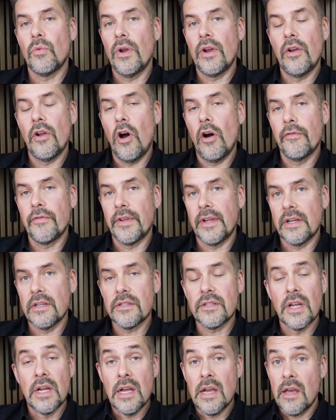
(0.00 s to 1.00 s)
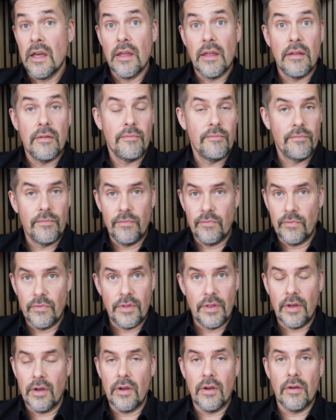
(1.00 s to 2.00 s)
1.5 years
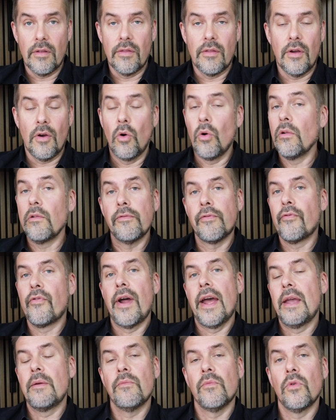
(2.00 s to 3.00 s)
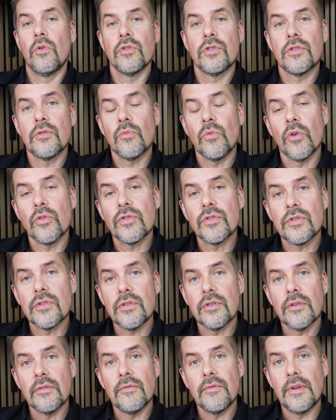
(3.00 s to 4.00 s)
the whole frame was
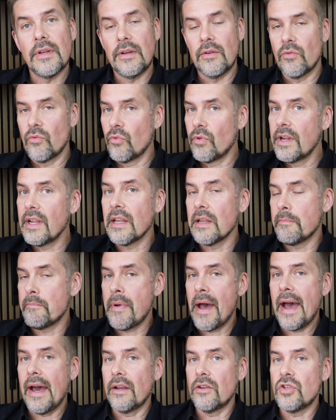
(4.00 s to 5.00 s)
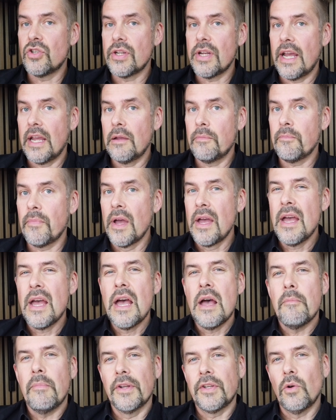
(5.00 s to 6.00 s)
in really bad shape.
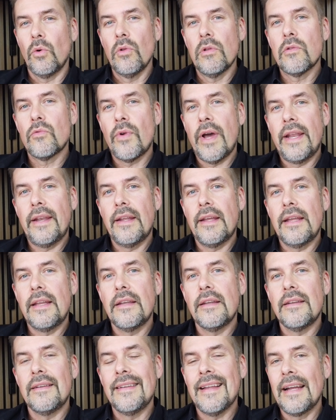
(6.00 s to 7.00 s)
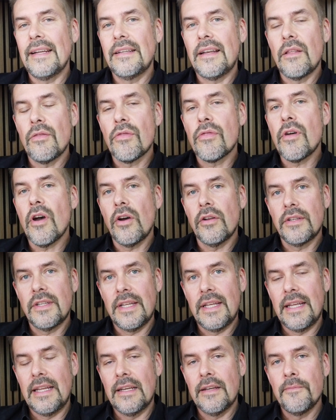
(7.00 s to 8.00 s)
But already in
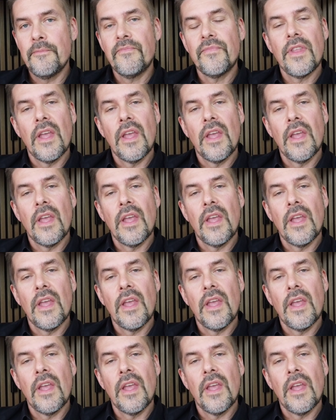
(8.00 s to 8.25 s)
1913